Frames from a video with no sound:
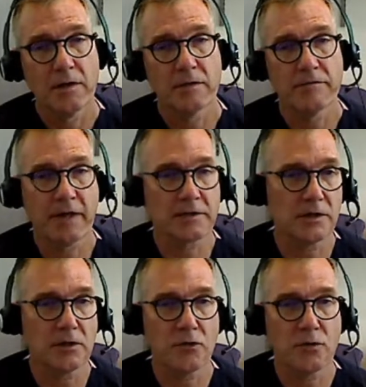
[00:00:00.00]
the
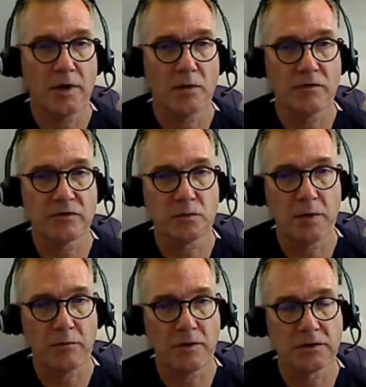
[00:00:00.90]
vaccine group there, we've just
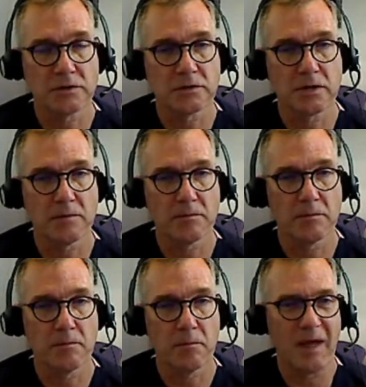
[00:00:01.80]
published
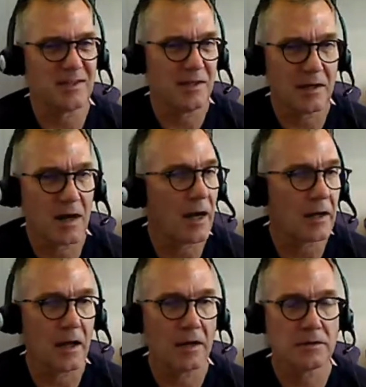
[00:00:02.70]
some basic
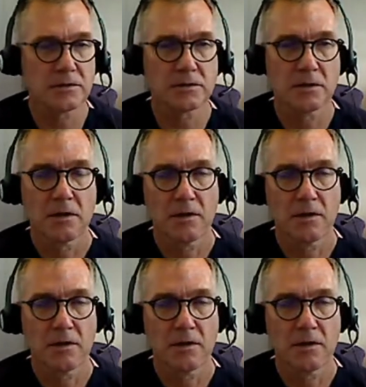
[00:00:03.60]
guidelines